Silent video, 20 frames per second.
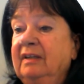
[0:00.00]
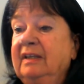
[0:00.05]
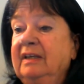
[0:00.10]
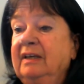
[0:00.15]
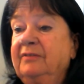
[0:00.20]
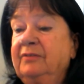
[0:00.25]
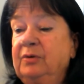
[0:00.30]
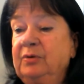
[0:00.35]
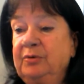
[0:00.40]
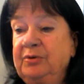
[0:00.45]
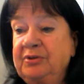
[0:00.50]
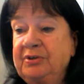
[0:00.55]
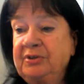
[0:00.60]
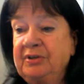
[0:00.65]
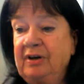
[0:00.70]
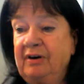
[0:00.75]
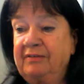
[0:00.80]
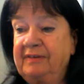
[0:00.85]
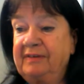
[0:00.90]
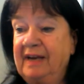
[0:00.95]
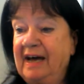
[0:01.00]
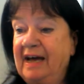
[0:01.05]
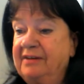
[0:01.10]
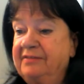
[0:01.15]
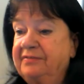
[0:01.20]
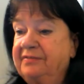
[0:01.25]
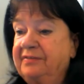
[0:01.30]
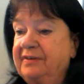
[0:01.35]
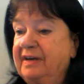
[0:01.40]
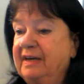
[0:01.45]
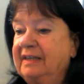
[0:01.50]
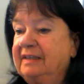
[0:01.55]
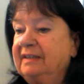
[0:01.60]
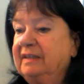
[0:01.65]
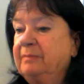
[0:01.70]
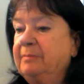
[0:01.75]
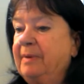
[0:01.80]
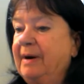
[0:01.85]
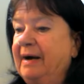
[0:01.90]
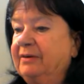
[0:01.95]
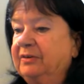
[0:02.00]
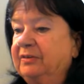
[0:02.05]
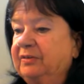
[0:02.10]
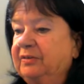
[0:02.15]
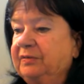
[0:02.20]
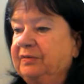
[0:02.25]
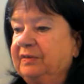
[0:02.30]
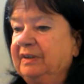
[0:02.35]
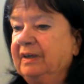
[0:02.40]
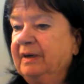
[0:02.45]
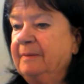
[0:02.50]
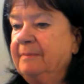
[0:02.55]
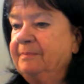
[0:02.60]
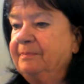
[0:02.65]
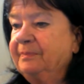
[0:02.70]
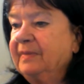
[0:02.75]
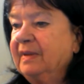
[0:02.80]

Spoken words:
the evolution of life and the biosphere.